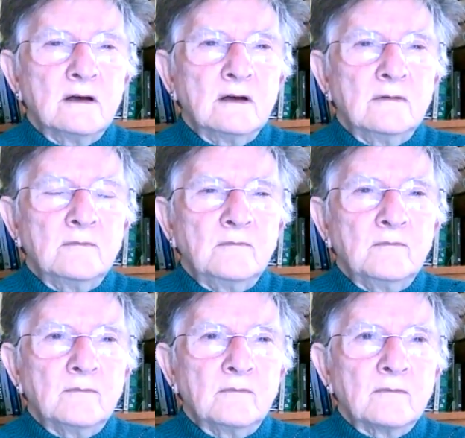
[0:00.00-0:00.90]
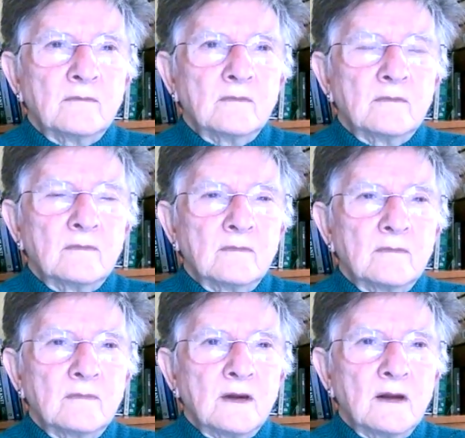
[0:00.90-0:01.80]
in
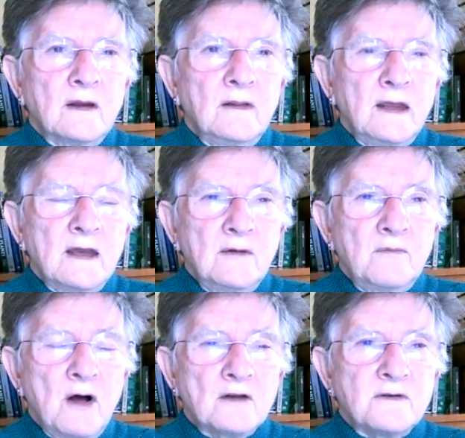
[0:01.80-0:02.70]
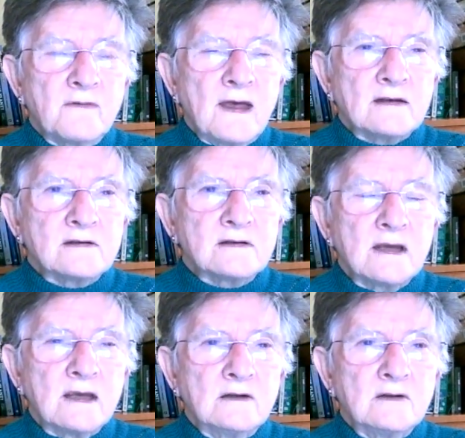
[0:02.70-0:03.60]
the early parts of that
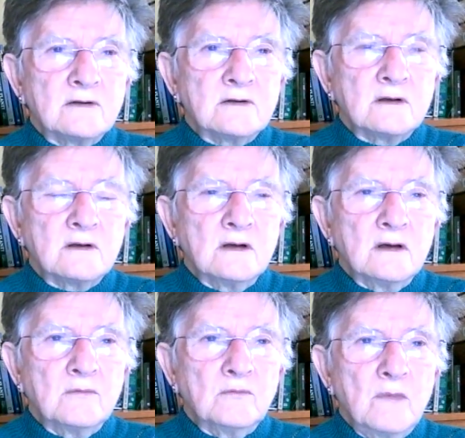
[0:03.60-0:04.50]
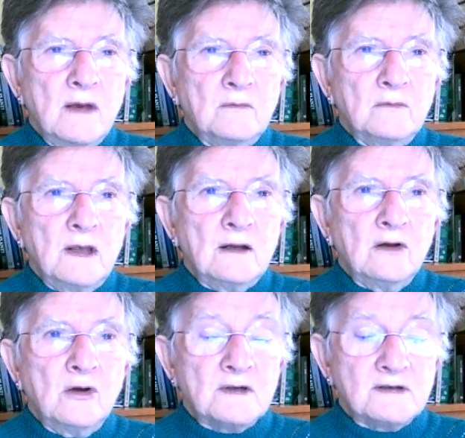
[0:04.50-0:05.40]
stage, male
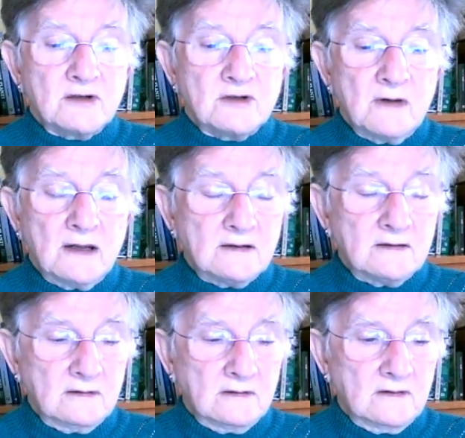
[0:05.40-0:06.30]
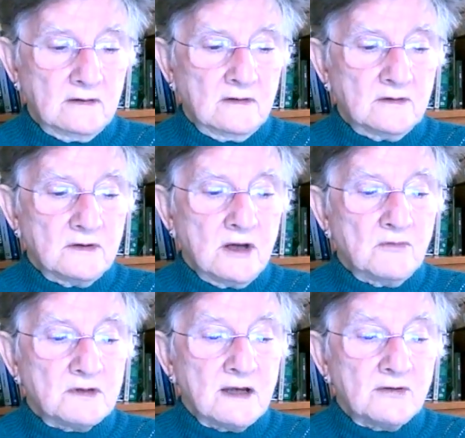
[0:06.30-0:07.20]
homosexual
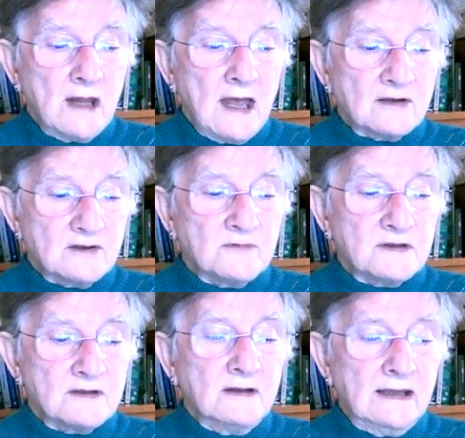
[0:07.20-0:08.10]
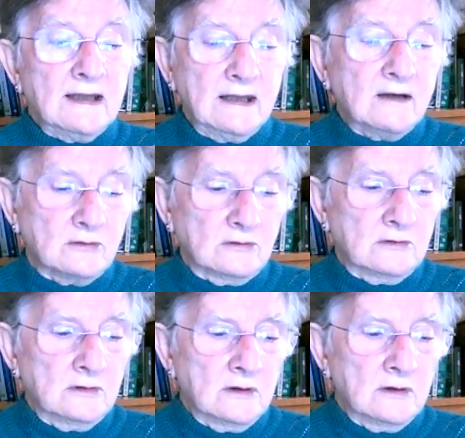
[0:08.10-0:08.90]
acts were still illegal,